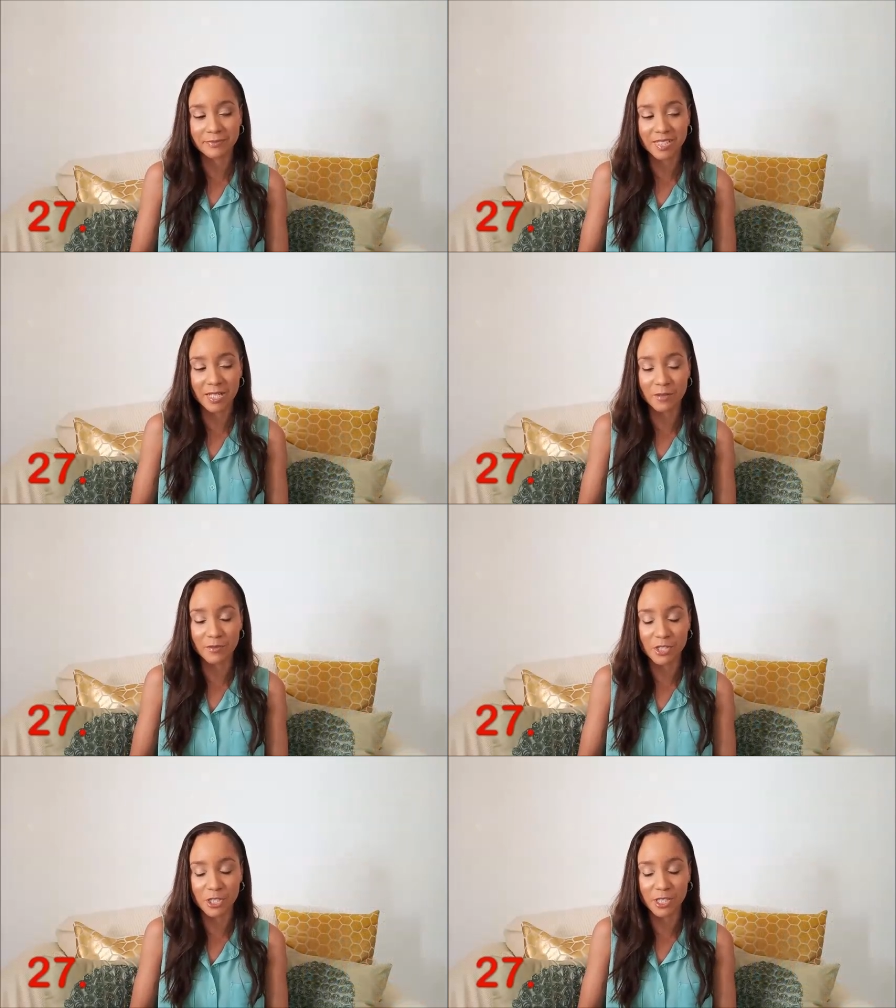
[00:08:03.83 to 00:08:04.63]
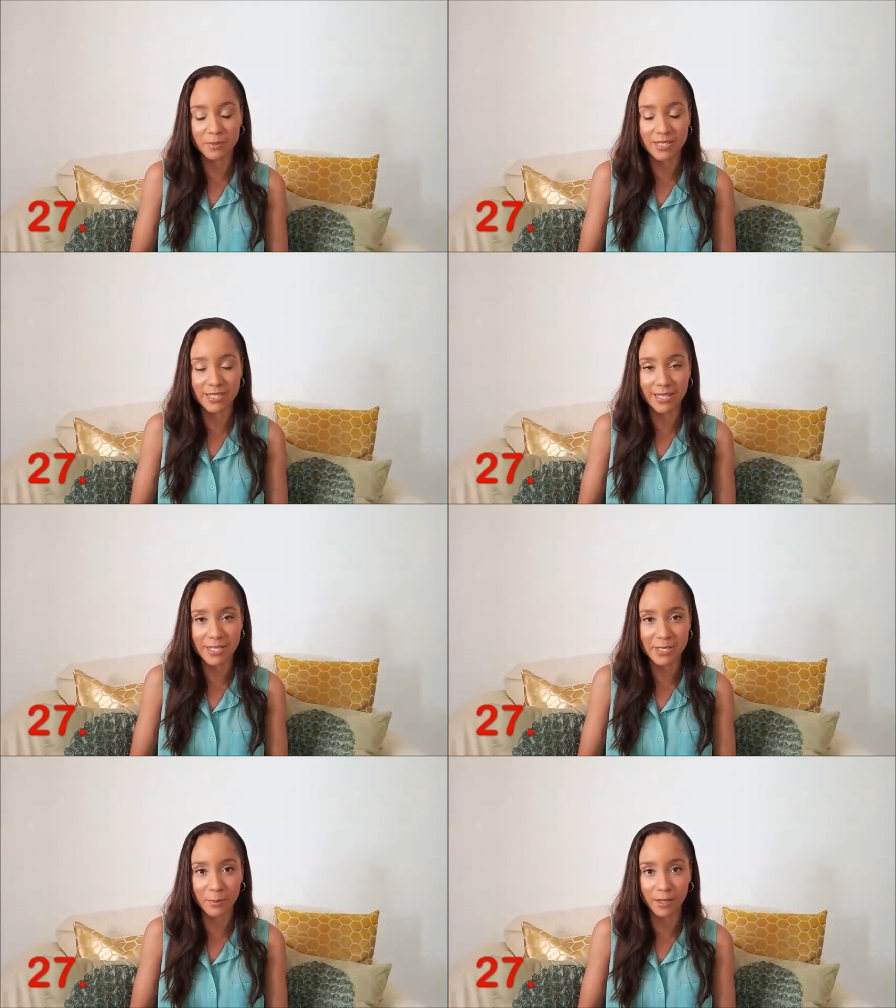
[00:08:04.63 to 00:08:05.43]
Kind of ashamed to say
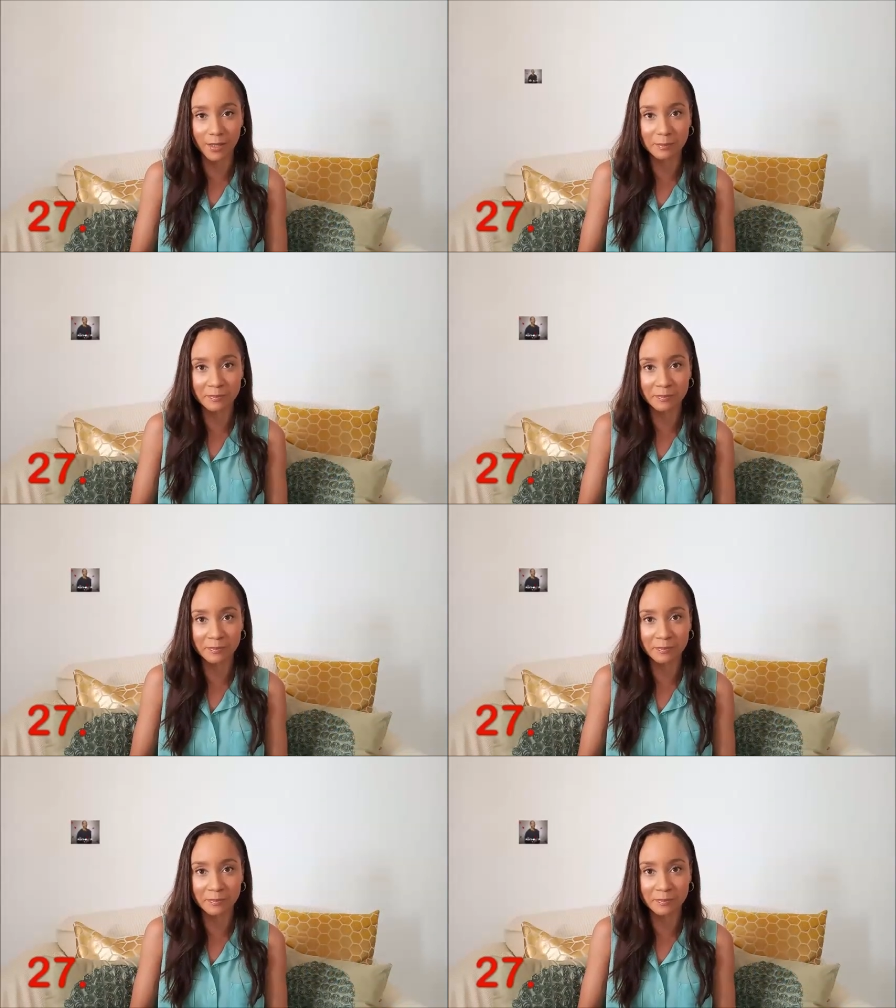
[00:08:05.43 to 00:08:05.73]
this, but